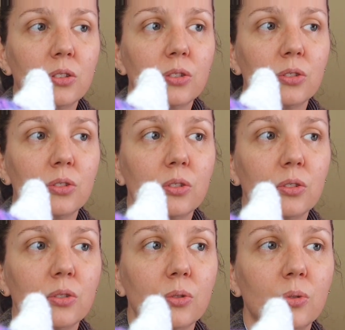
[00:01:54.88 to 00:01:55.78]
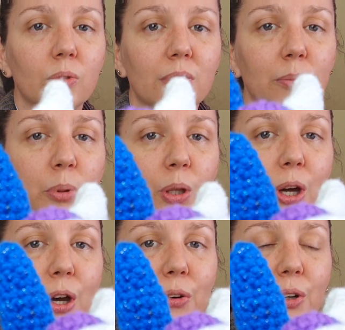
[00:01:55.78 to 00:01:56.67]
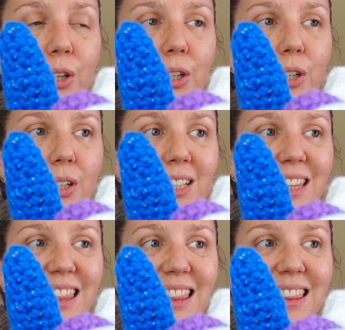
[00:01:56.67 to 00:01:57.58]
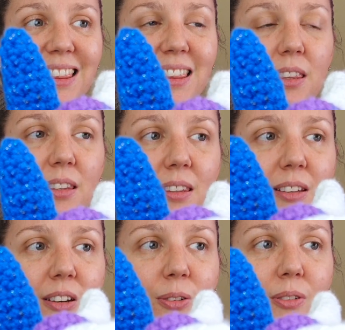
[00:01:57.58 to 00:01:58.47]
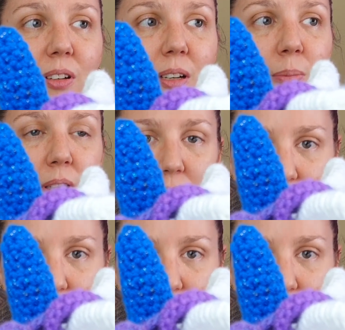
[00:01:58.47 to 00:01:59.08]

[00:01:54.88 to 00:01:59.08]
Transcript: to, oh, blurry. No, come on,